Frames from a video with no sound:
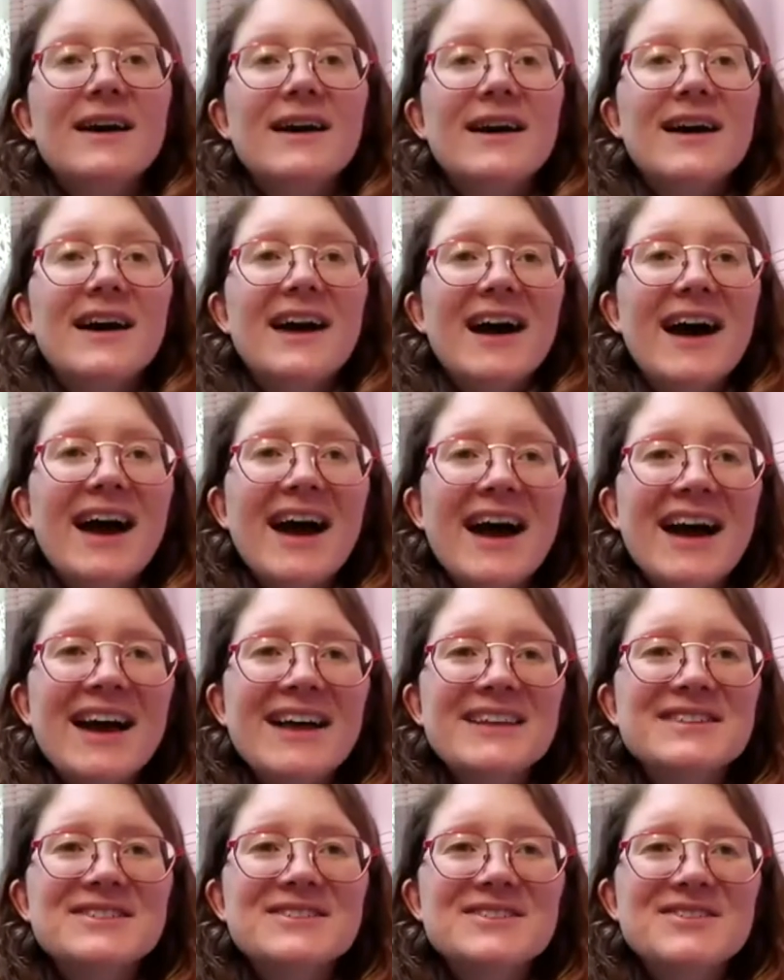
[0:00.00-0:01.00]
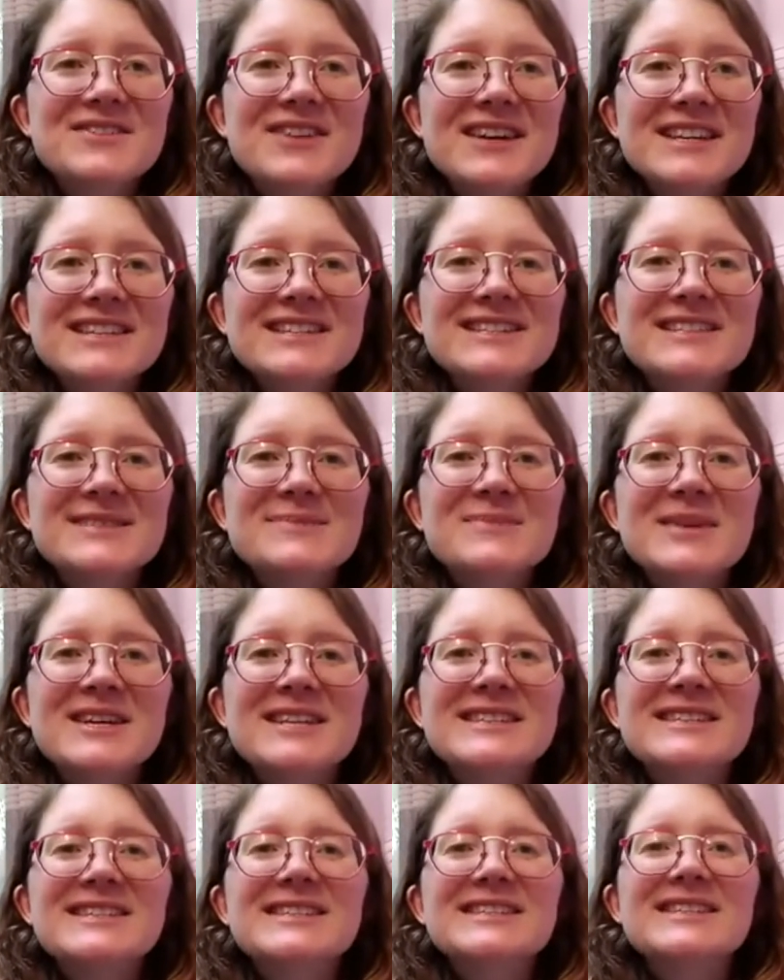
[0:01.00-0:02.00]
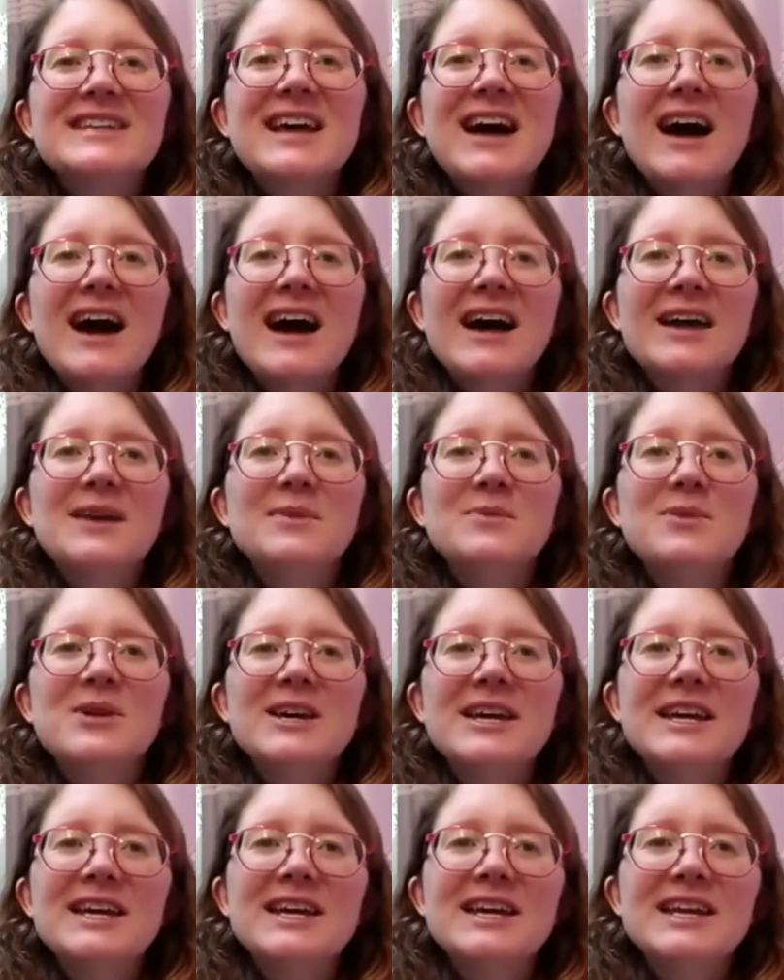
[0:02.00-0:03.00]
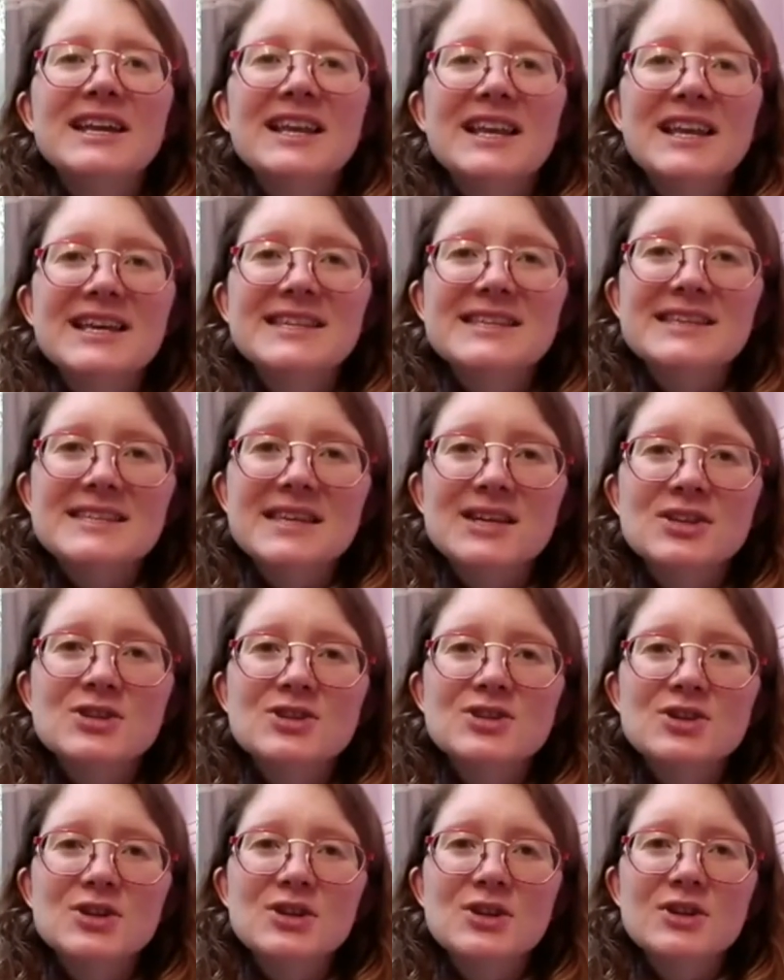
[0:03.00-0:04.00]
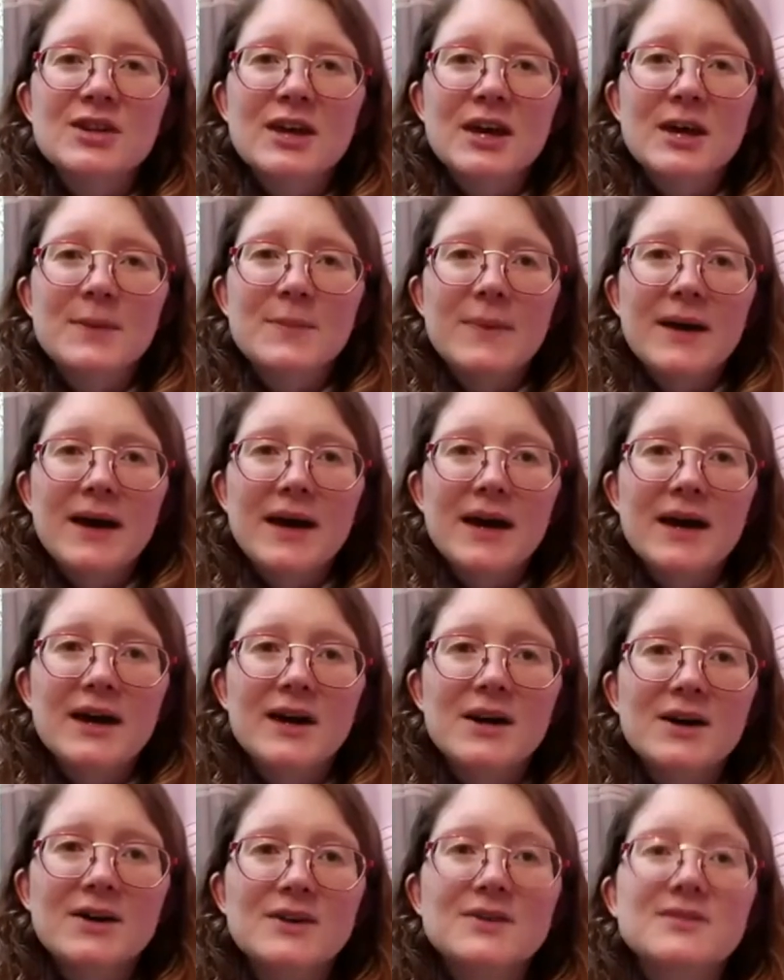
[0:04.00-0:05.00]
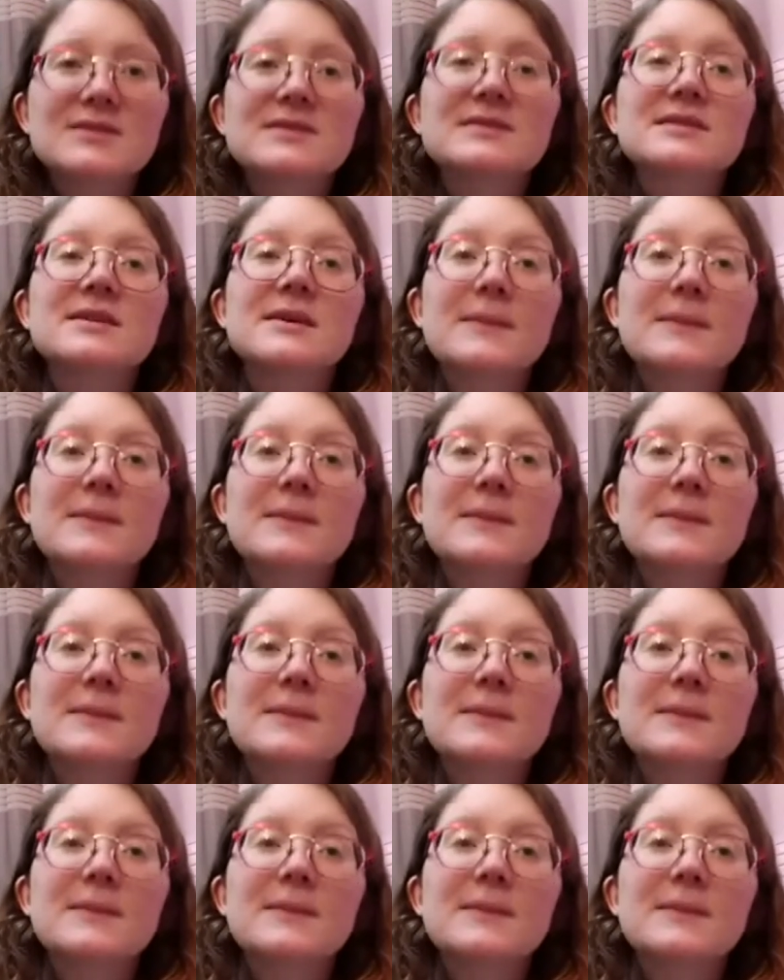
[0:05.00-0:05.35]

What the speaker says: At Christmas time, we listen to the bells.